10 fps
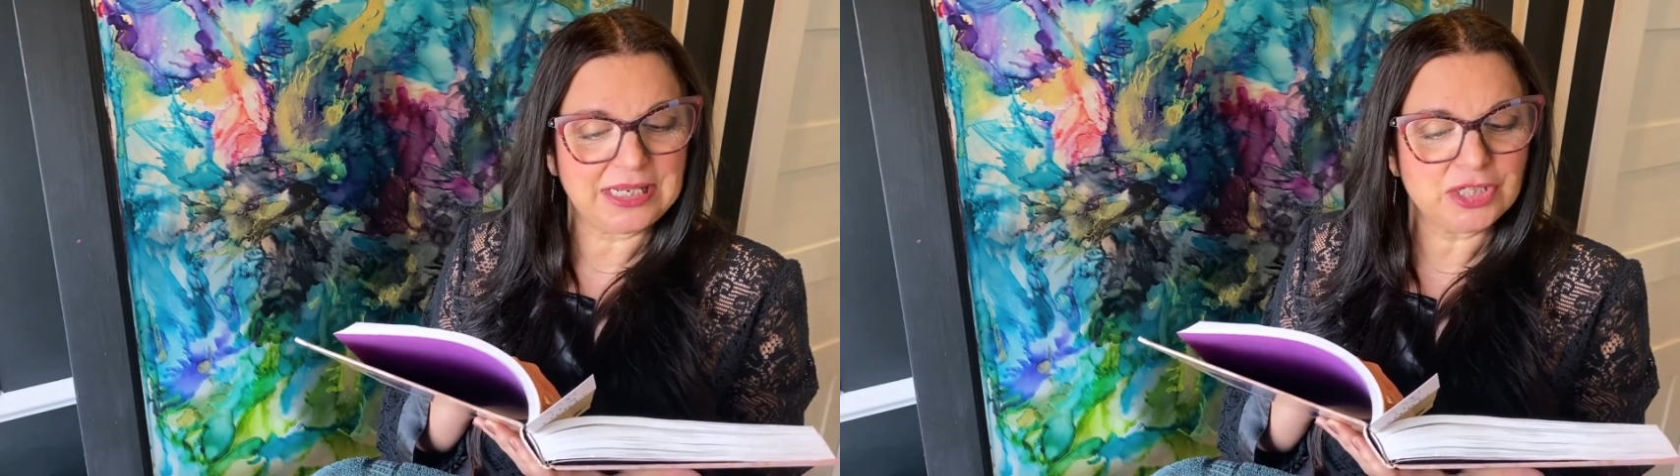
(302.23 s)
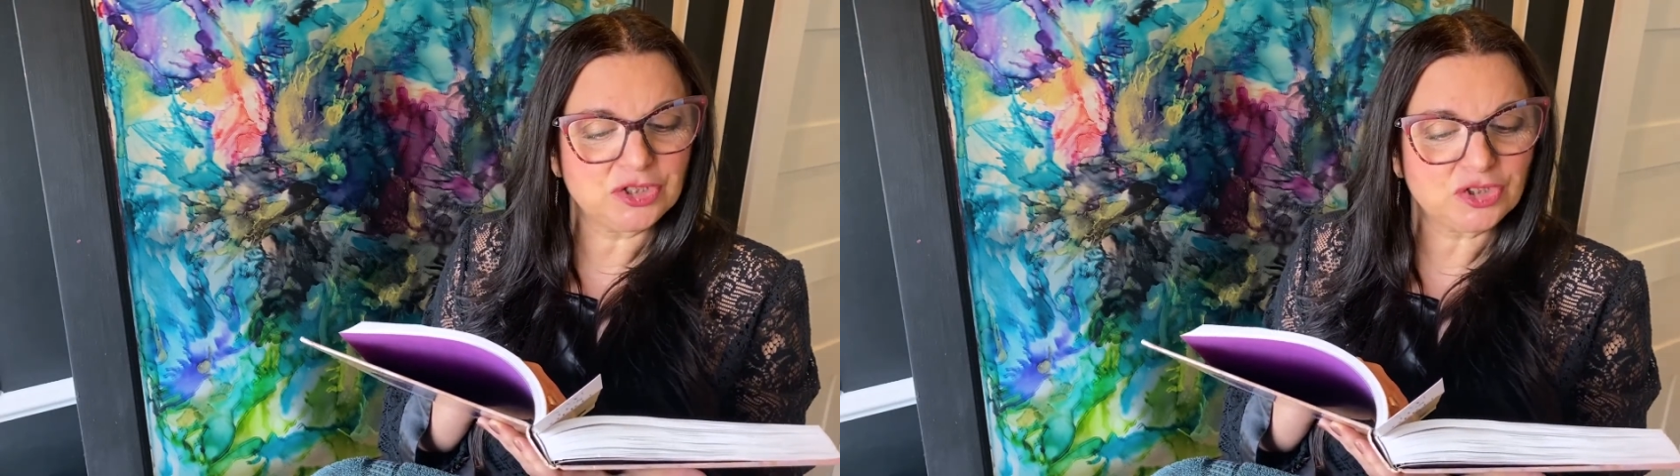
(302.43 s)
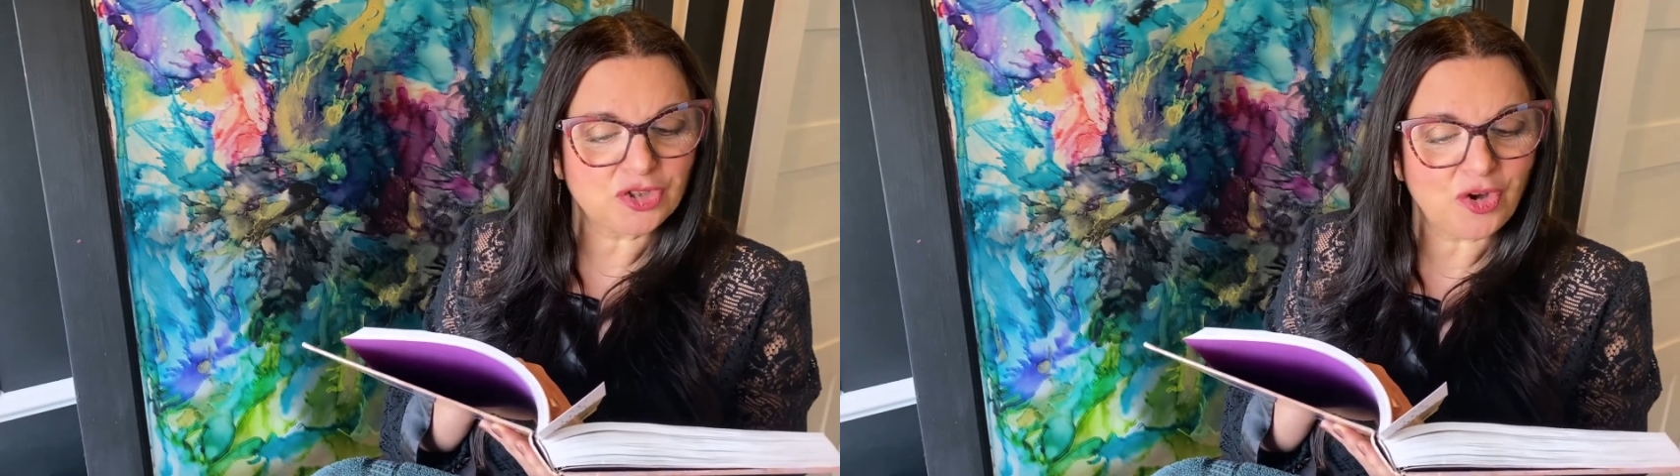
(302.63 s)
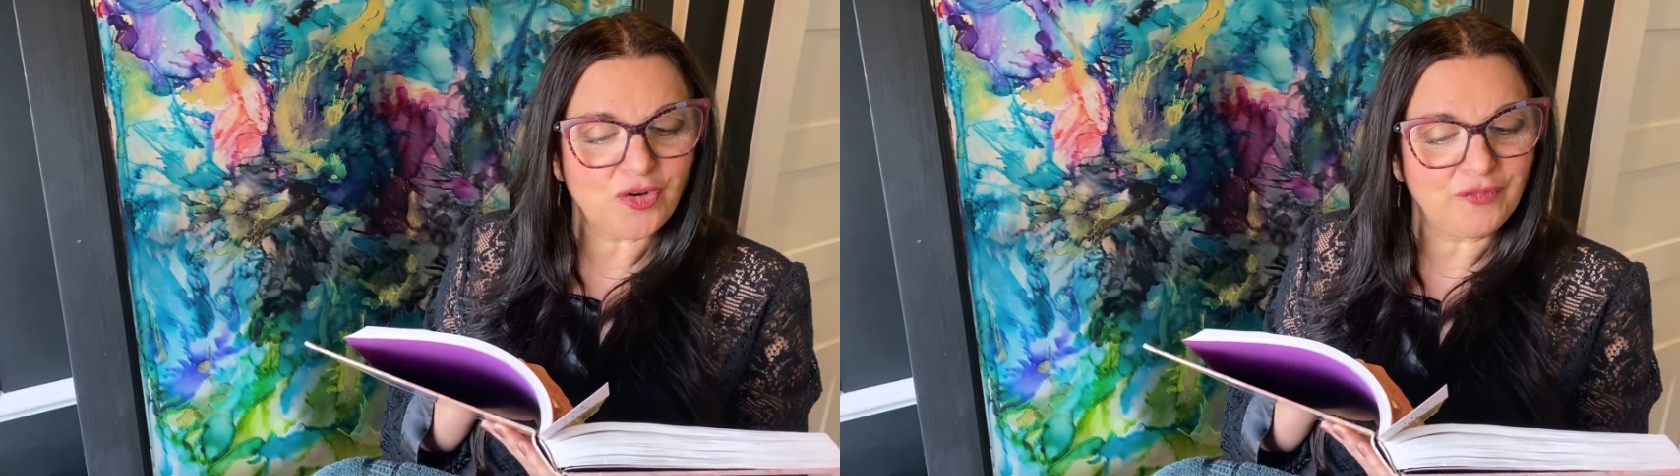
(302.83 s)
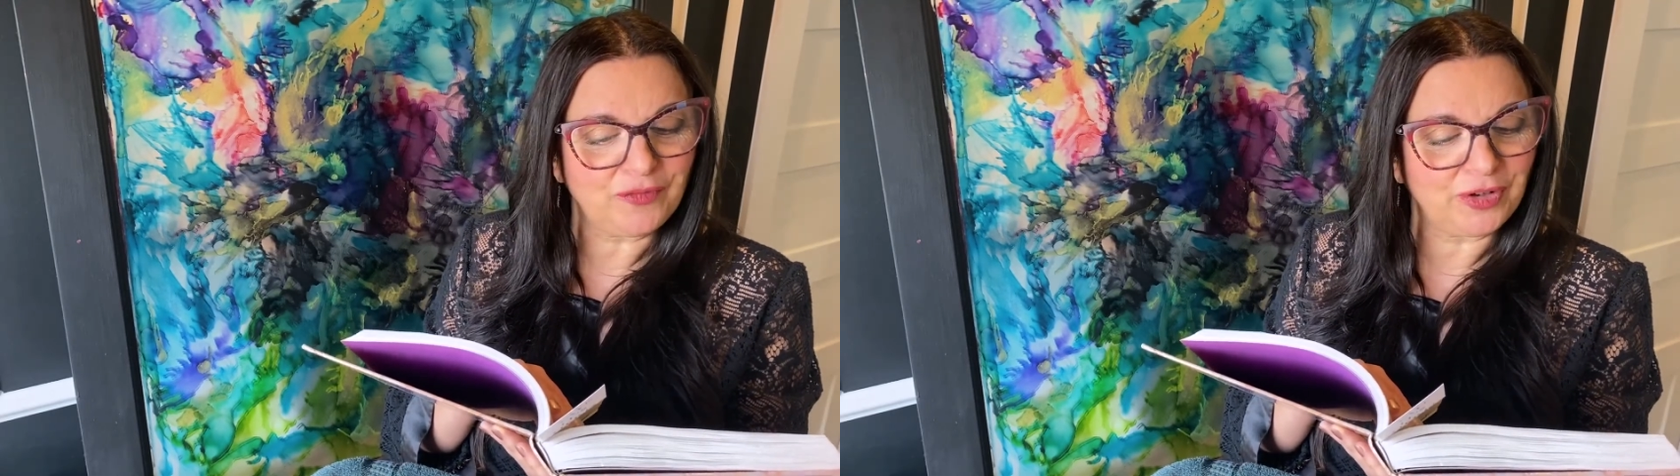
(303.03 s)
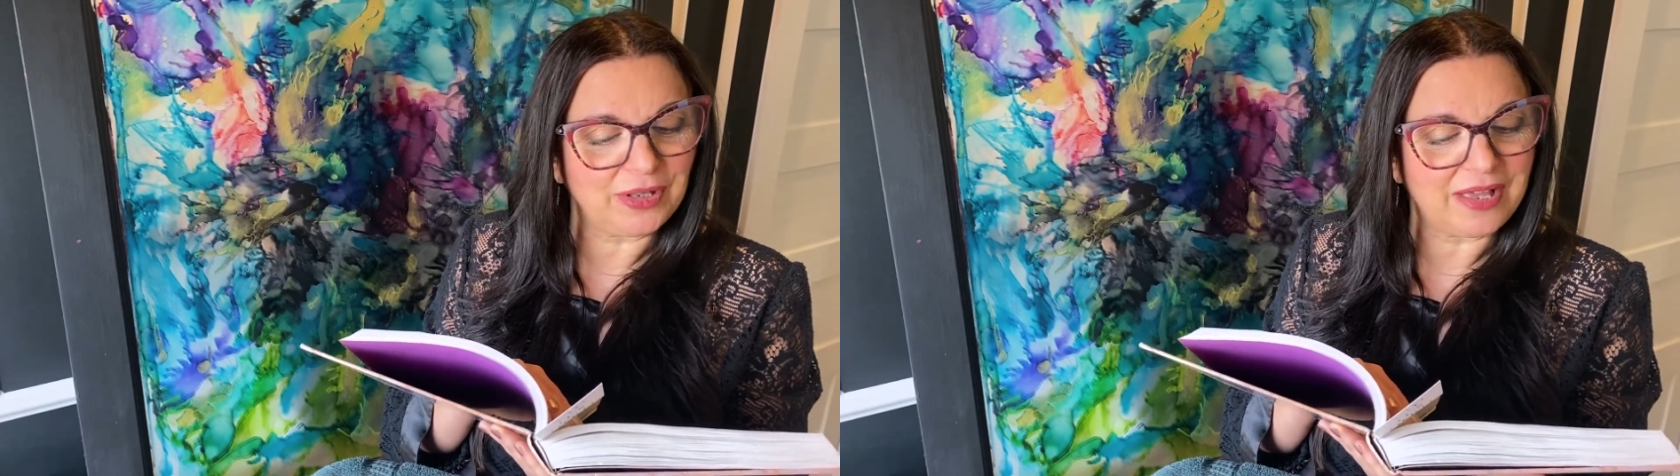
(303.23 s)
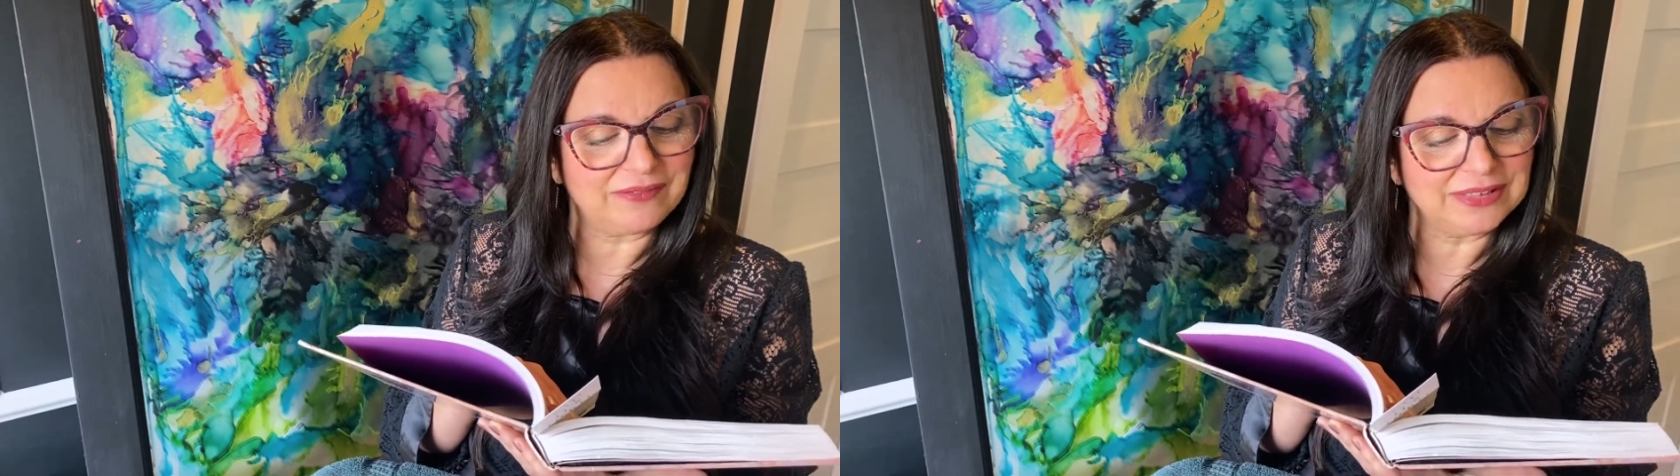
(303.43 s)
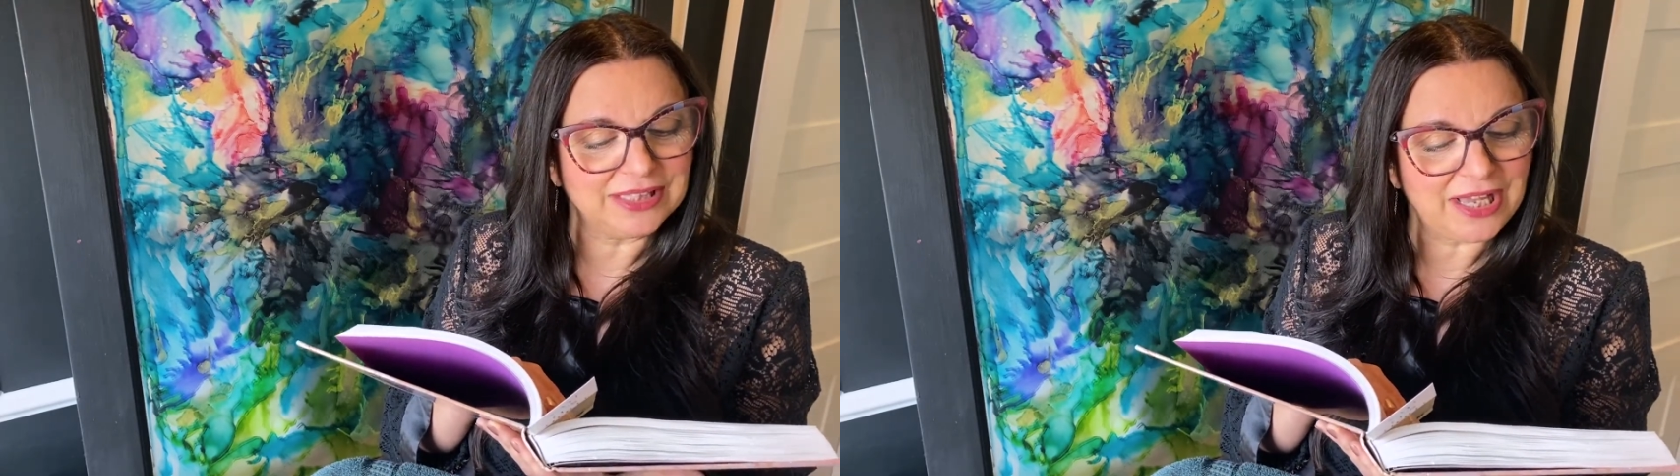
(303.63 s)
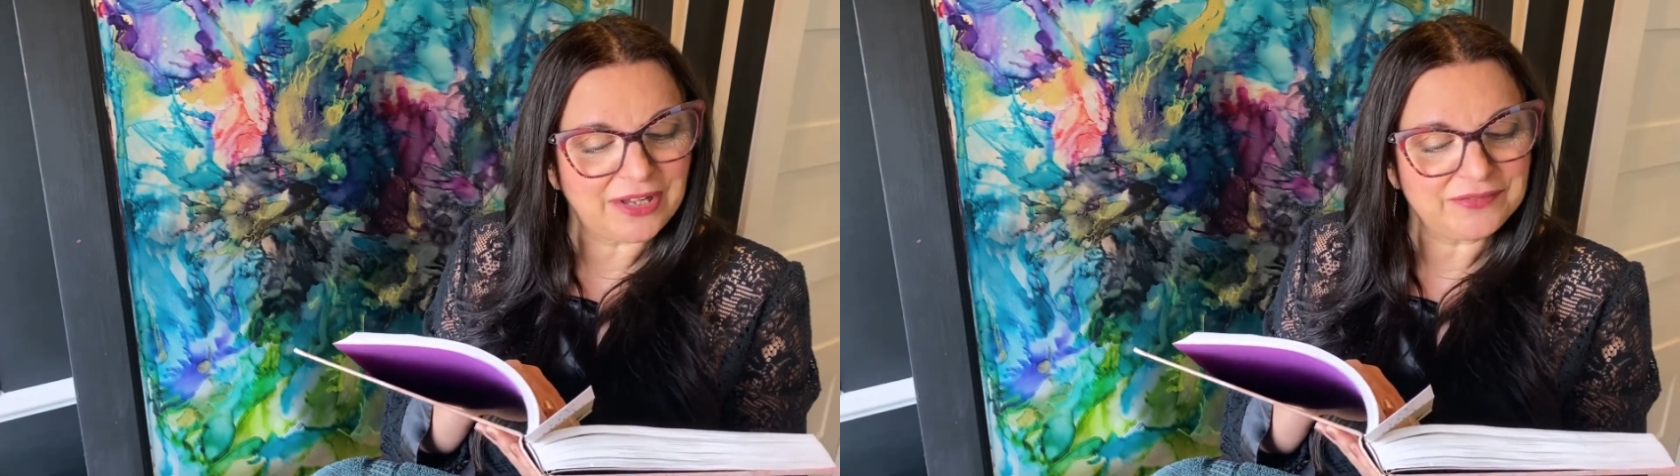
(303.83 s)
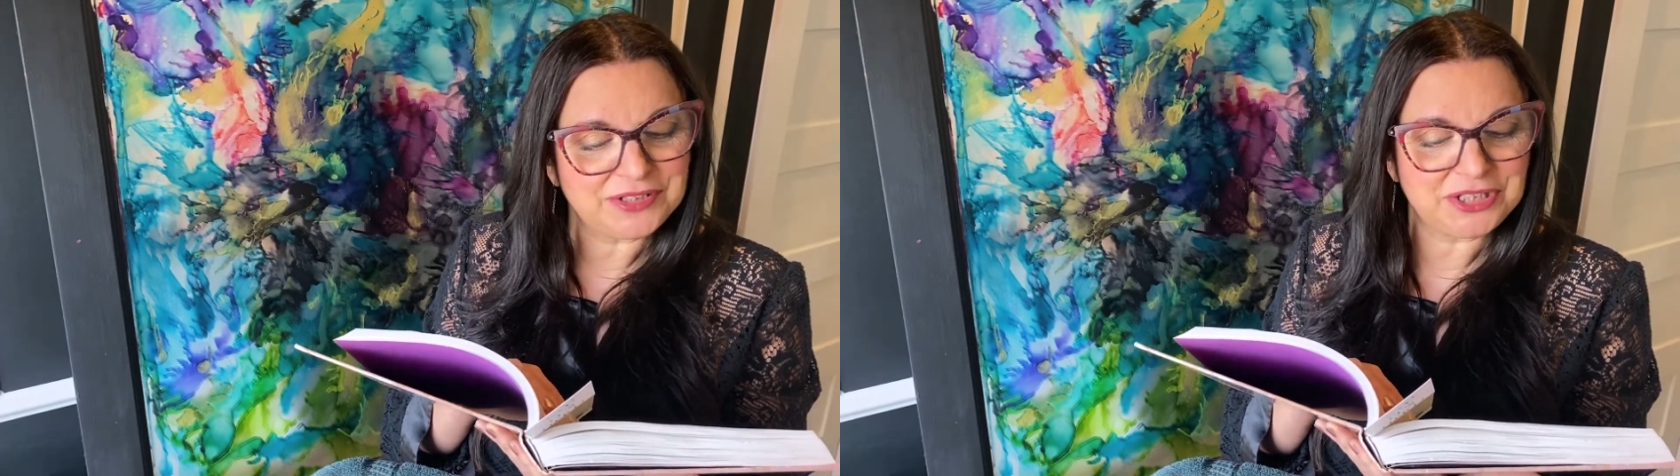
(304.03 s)
is so full of
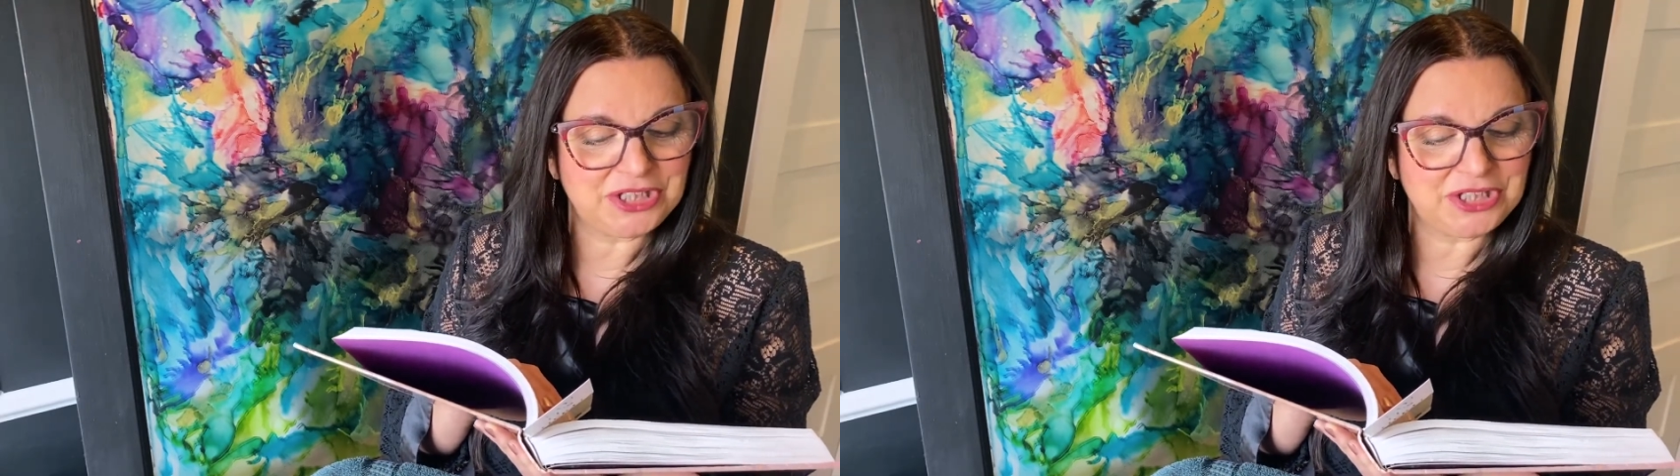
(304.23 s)
love to